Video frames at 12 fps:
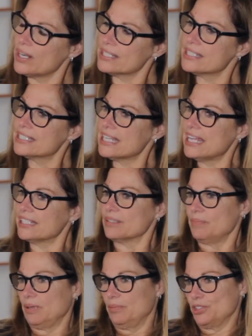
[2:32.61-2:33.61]
does it take to
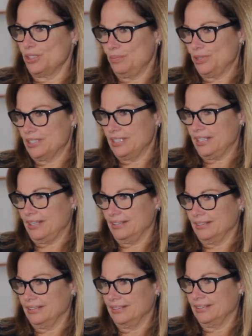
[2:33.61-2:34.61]
publish a book today?
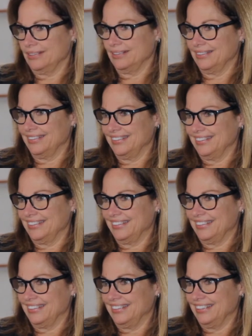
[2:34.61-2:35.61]

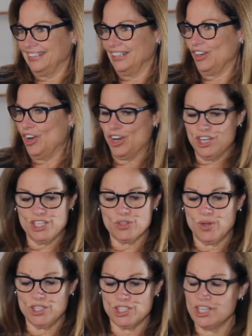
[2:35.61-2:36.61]
The hardest
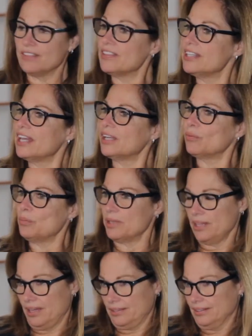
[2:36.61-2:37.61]
question of the night will be
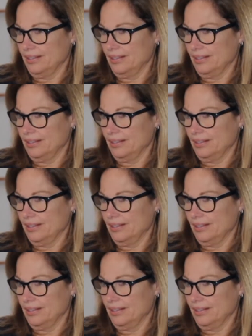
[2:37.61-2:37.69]
that.